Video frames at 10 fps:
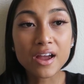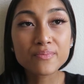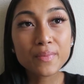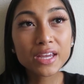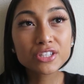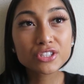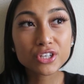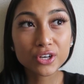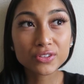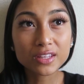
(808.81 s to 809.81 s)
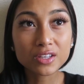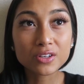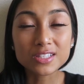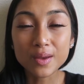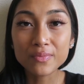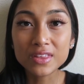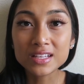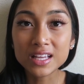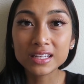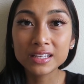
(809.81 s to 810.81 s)
I've made sure that there are some
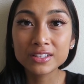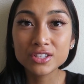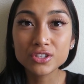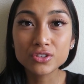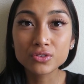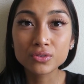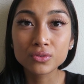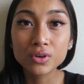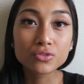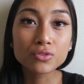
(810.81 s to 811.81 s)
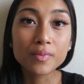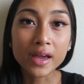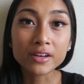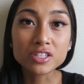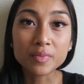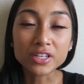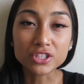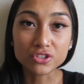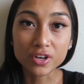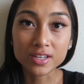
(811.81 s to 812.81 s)
things I needed to do to manage my
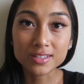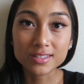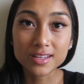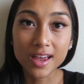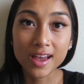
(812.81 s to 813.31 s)
stress